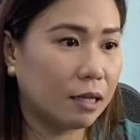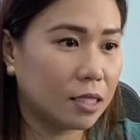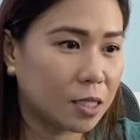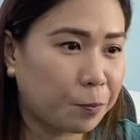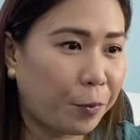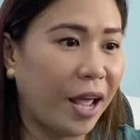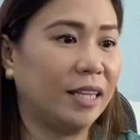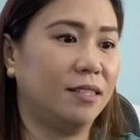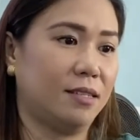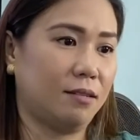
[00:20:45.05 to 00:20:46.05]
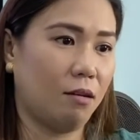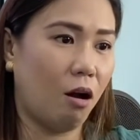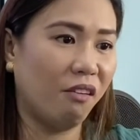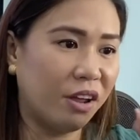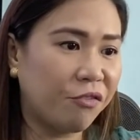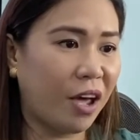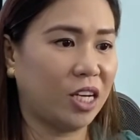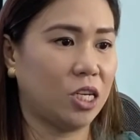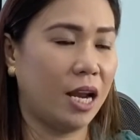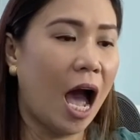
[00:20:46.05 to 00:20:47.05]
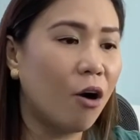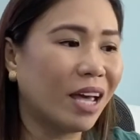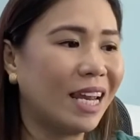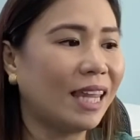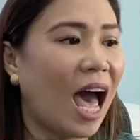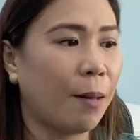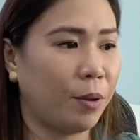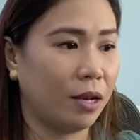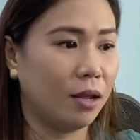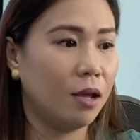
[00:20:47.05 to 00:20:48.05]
spreads of infection. How can it happen?